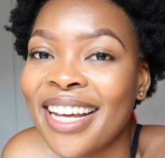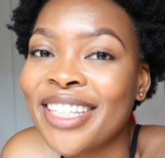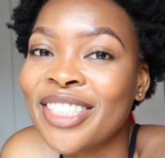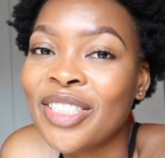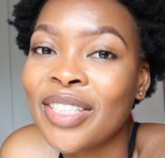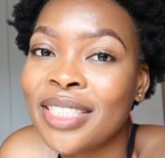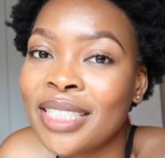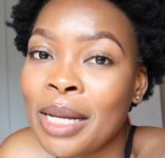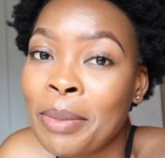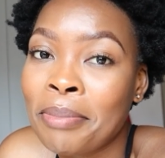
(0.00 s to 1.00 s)
and
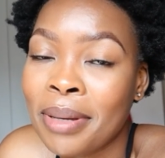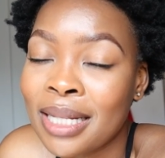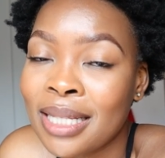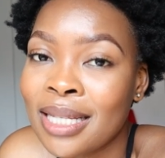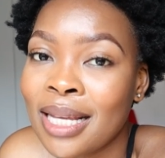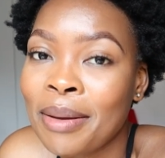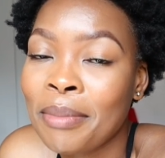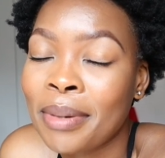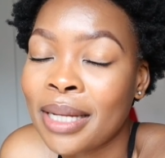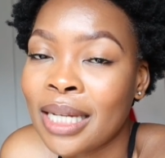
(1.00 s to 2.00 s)
chilled a bit
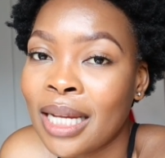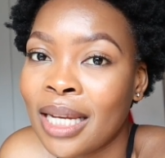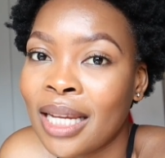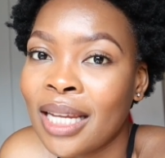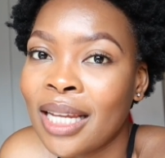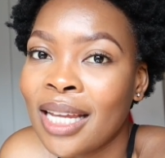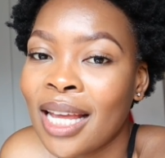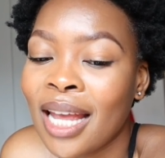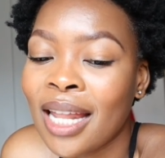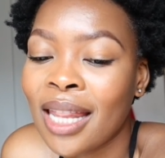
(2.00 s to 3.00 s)
in Bedeni,
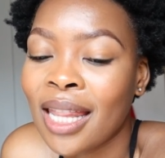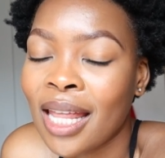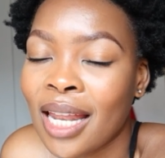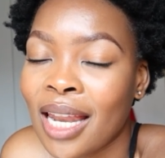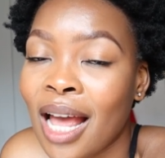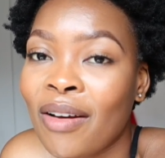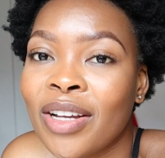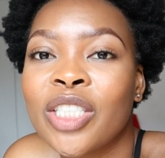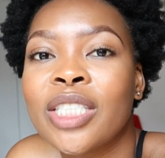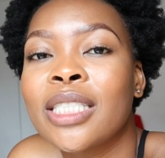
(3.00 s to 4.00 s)
and then now
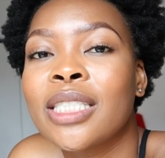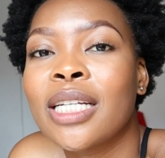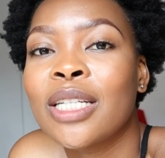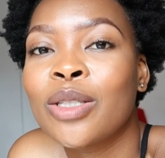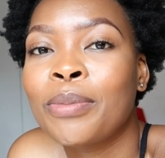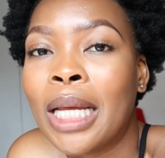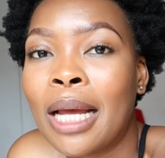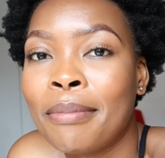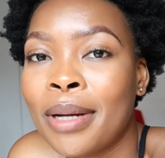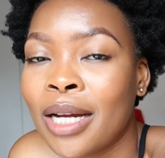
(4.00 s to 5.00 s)
I just decided to
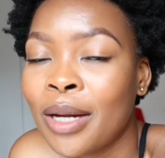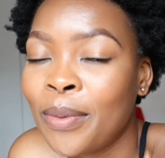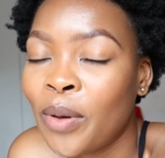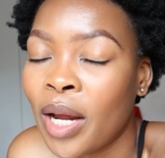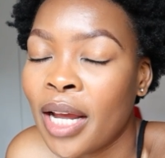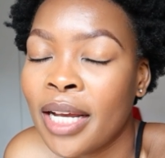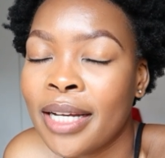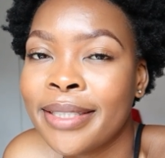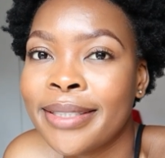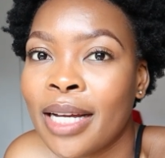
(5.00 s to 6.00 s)
pick up my camera
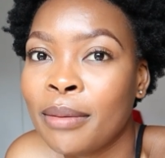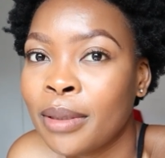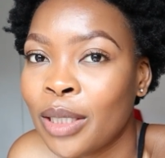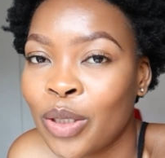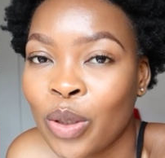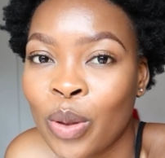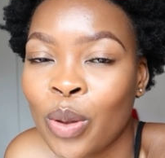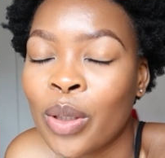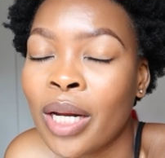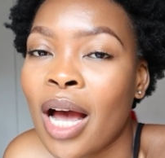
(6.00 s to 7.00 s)
and update
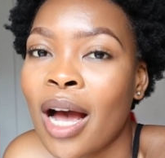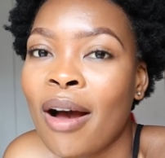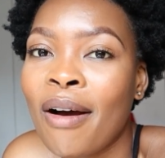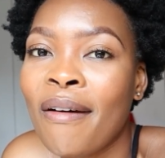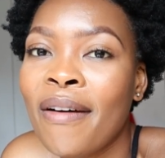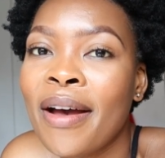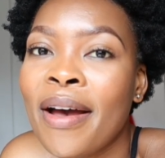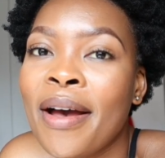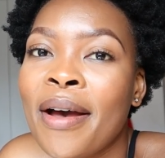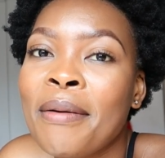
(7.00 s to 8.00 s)
y'all on how
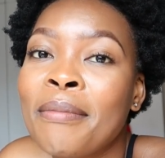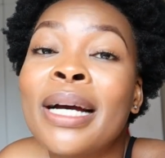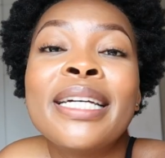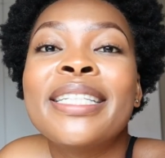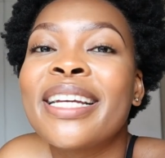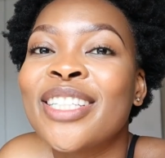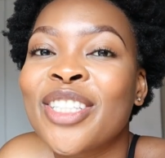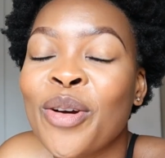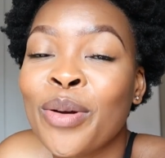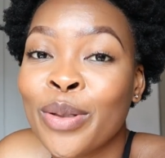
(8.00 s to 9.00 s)
my day
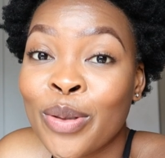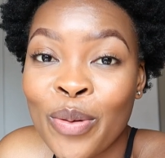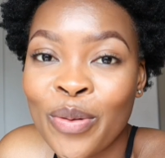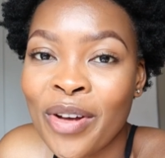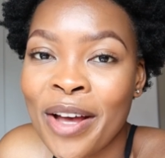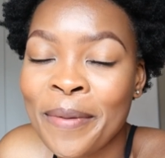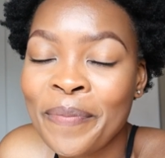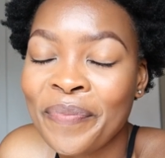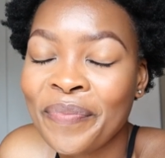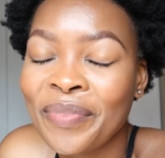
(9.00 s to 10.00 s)
is going so far.
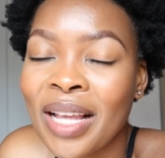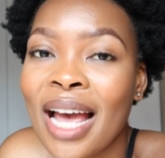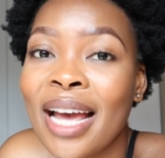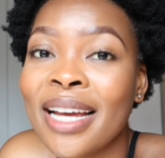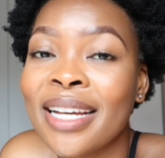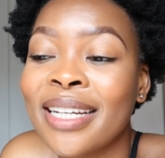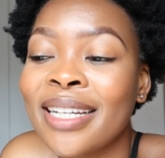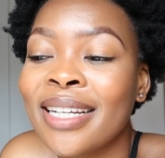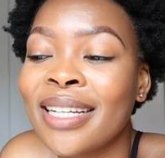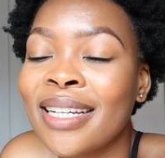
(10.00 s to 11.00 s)

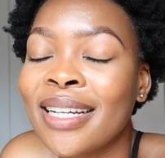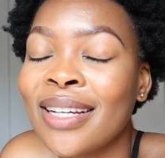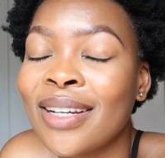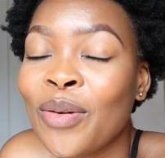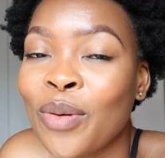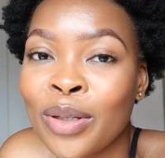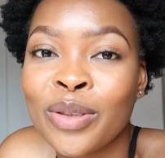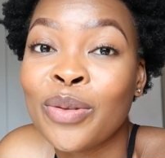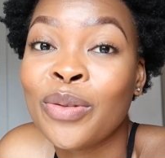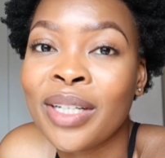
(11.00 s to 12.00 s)
I
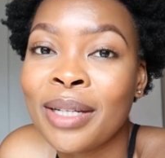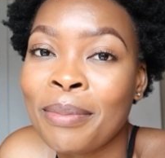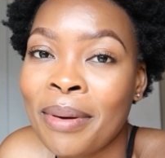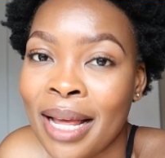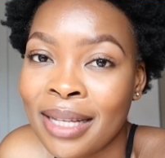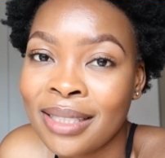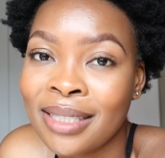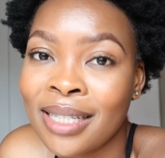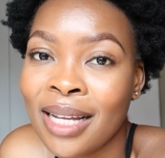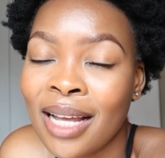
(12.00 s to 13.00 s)
was really
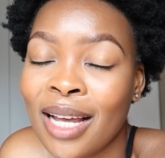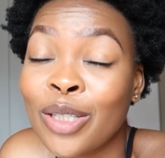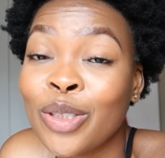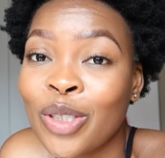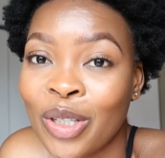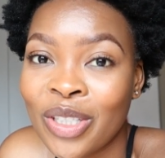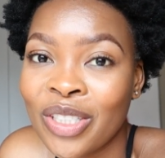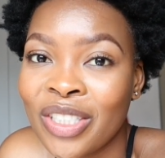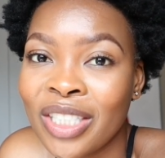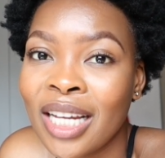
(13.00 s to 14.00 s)
blessed at
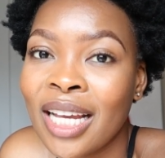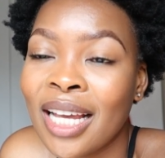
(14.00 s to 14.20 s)
church.